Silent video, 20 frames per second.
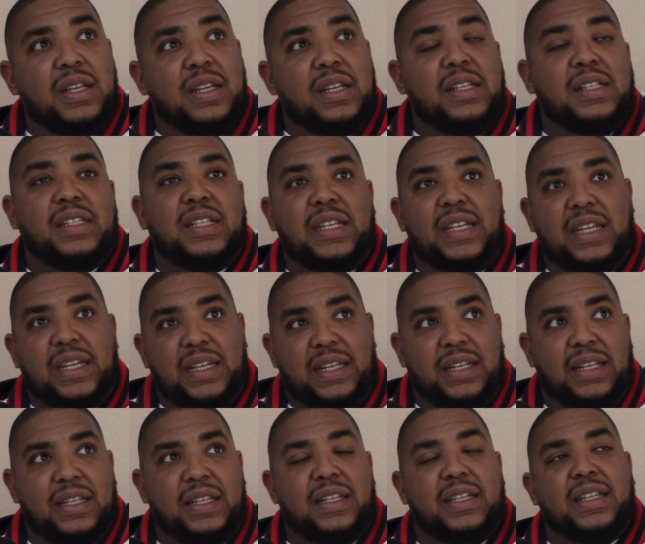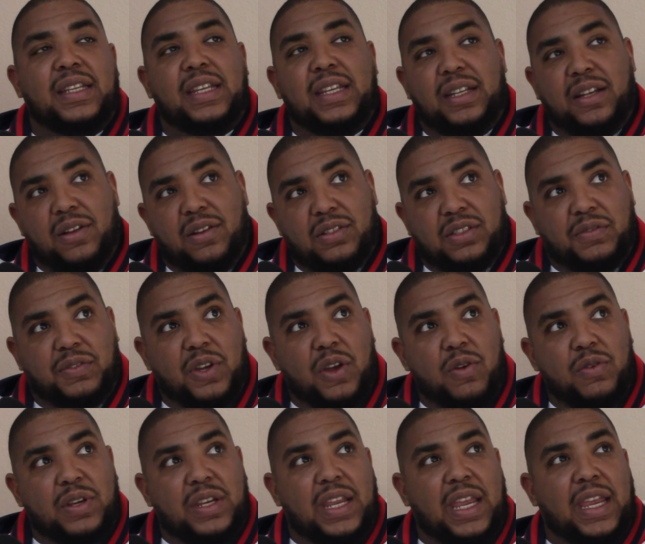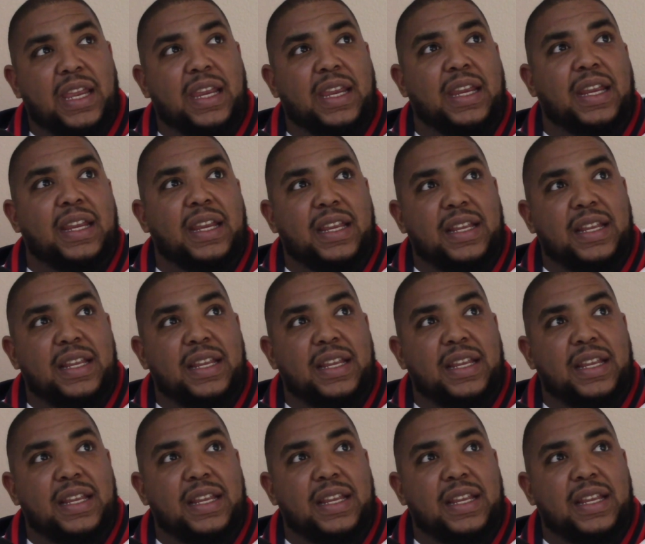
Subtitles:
10 kilos of cocaine